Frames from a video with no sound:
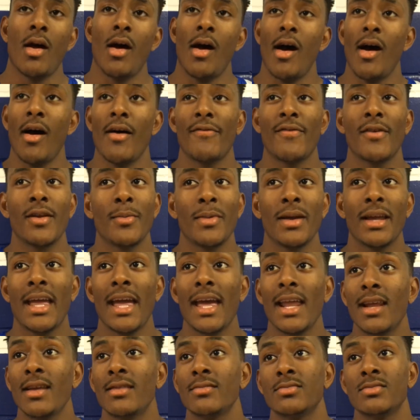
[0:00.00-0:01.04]
Uh, from the
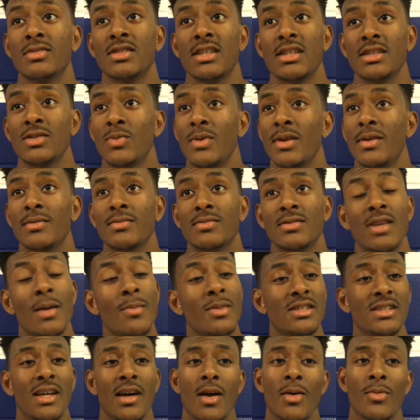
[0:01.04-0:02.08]
beginning, since we
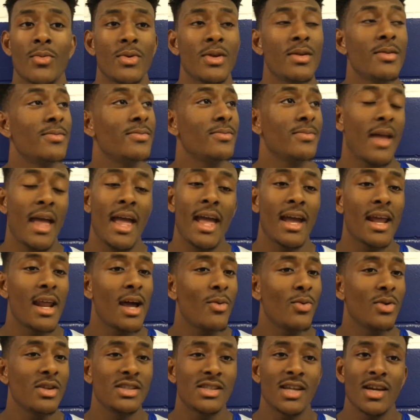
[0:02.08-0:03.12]
summertime, we hanging
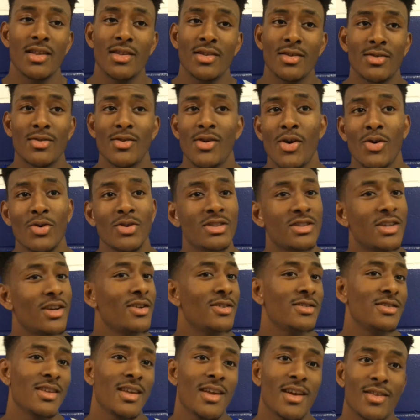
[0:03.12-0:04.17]
out with each other, go to
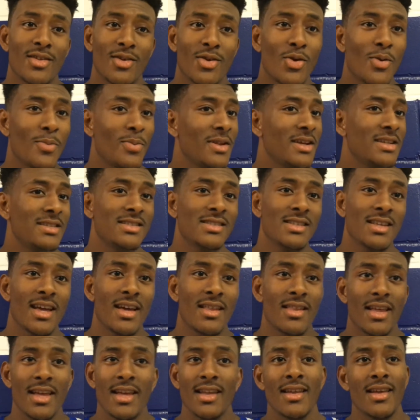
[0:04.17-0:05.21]
surgery together, go places
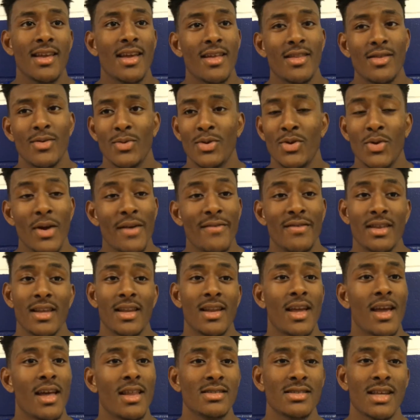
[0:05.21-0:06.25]
together, eat together. We do everything
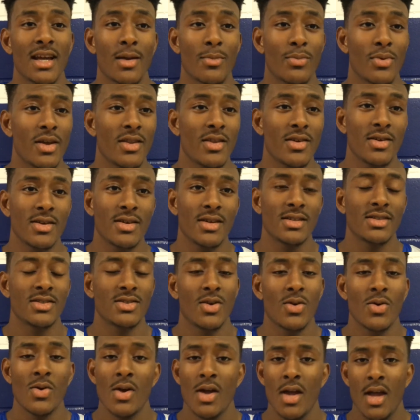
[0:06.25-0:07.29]
together. It's like a brotherhood.
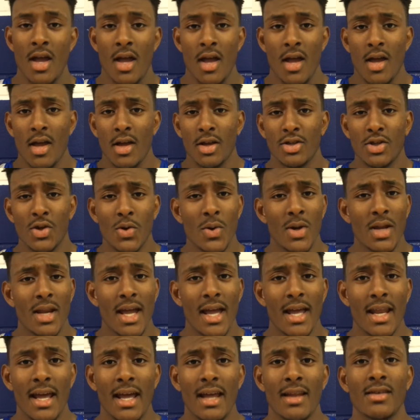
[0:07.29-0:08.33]
So doing
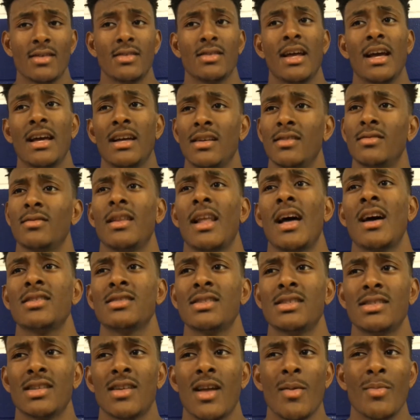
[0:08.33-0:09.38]
that, that, uh, that allows
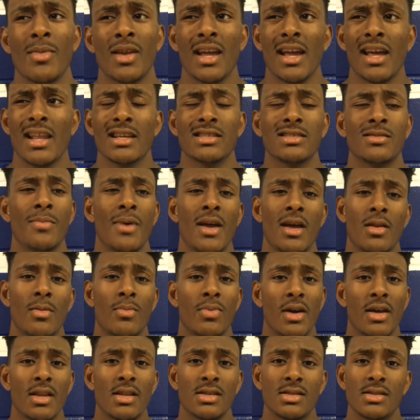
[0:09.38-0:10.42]
us to come together as a band of
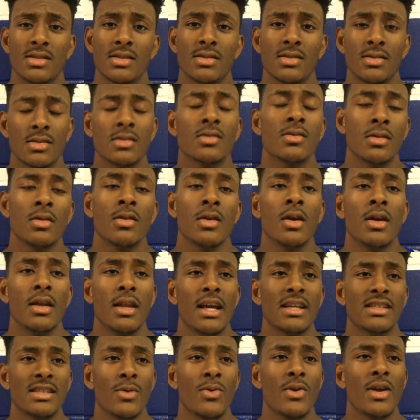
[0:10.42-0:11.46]
brothers, and
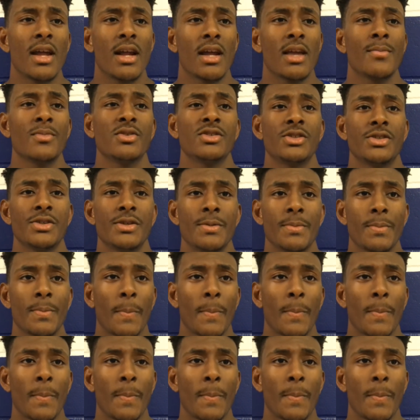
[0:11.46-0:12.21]
that's how we got chemistry.